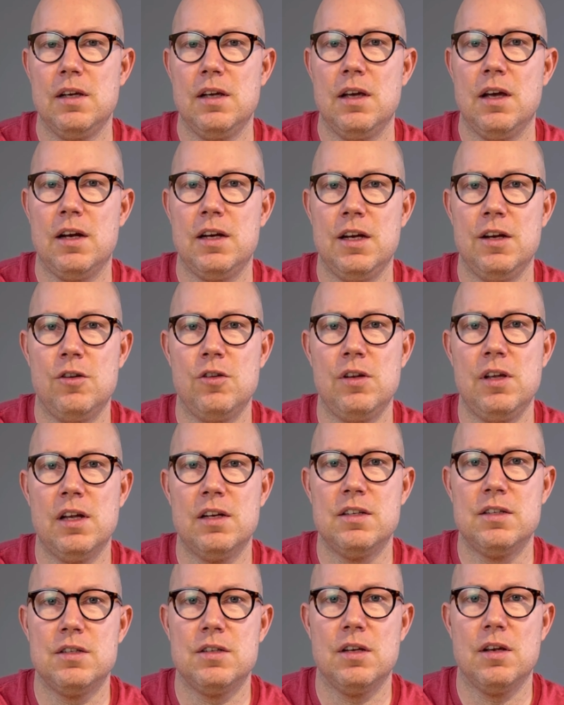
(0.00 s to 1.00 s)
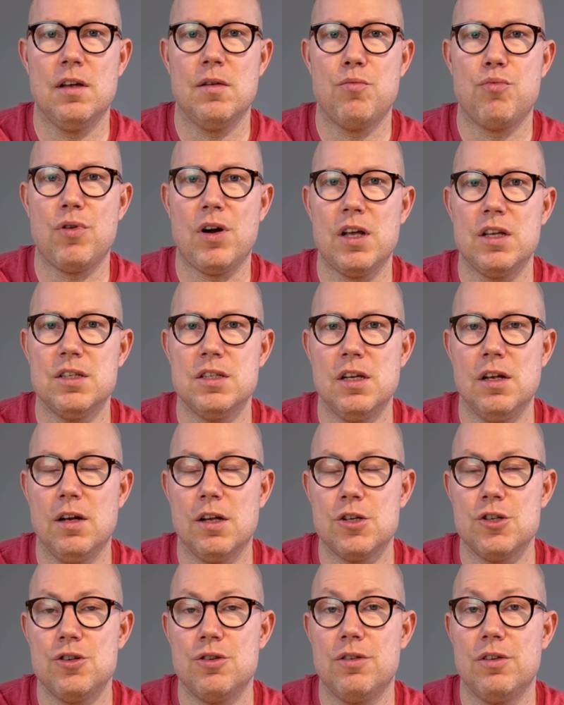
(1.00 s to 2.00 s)
I needed to get pricey,
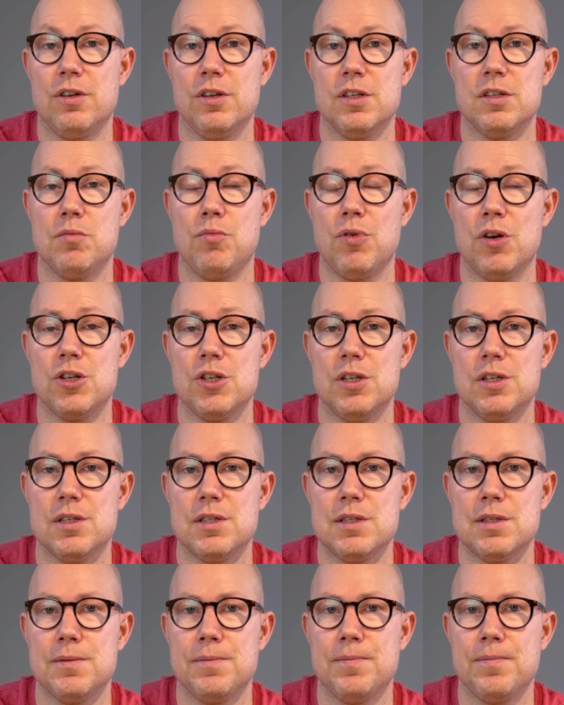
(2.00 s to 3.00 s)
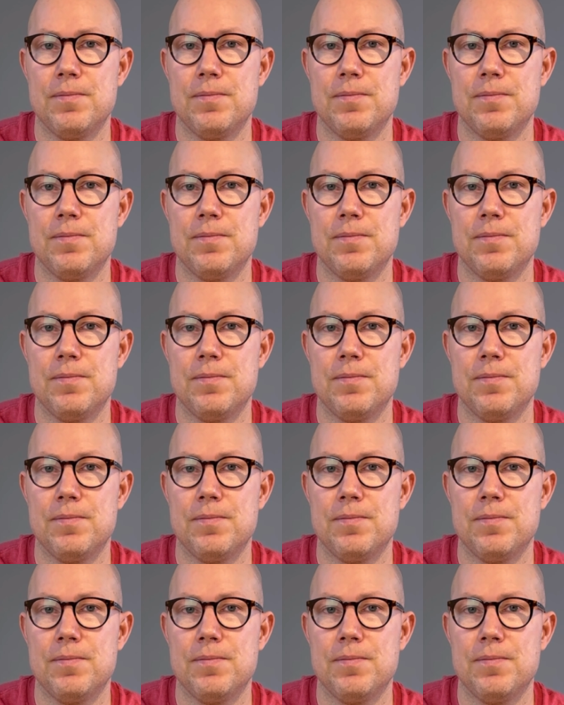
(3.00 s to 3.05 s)
luxurious brushes.